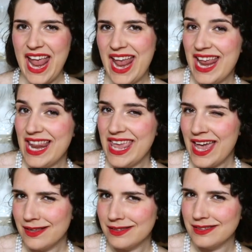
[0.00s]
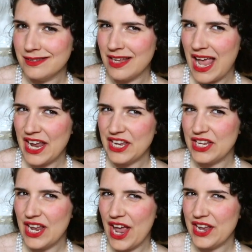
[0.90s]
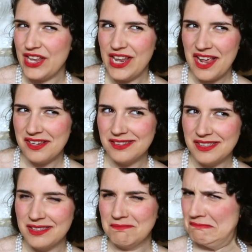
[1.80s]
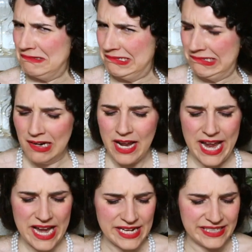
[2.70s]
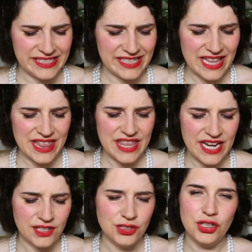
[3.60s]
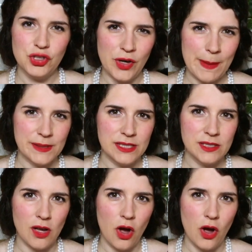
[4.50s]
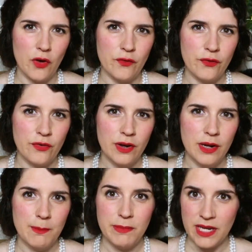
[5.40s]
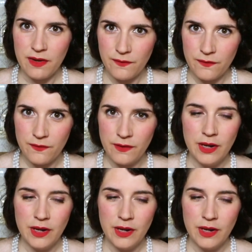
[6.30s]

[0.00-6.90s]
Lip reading: Ellie Eats is thin strips of beef